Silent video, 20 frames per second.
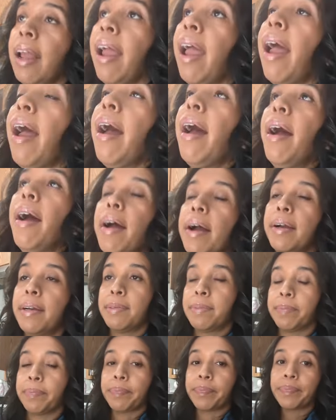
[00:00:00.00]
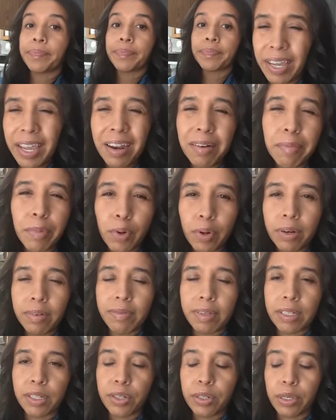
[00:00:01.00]
If I had more
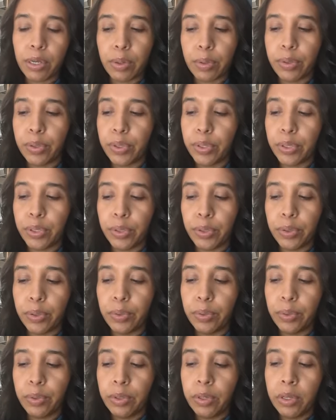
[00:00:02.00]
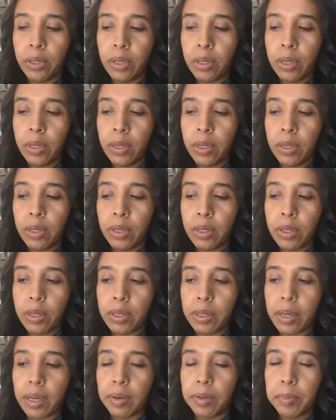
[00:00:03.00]
events to go to,
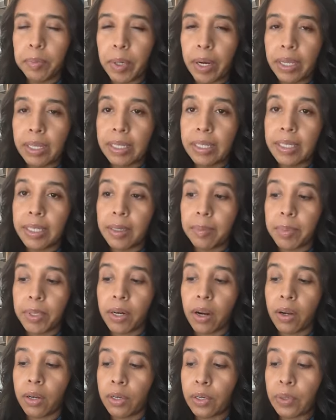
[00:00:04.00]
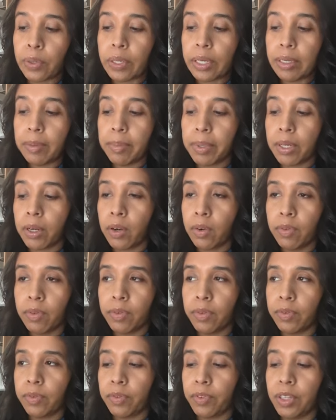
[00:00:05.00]
I would probably keep it ongoing, but
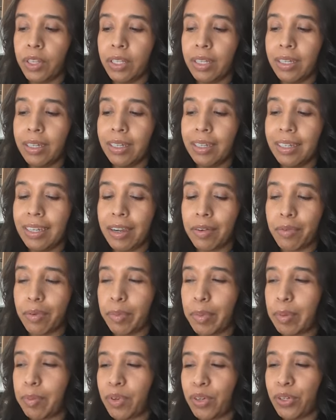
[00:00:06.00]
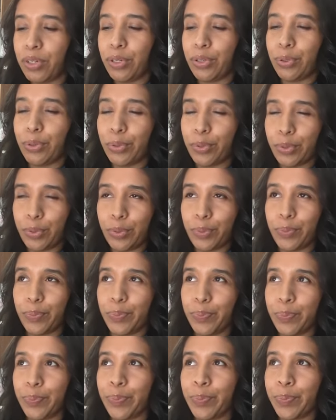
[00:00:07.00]
hopefully I remember to
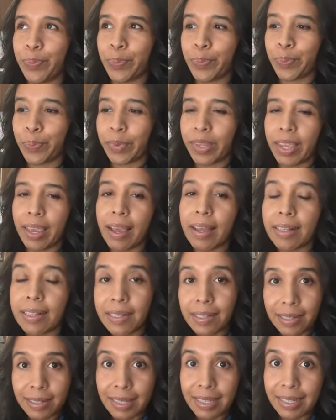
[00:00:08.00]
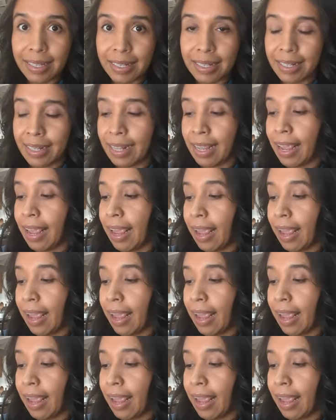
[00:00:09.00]
cancel this.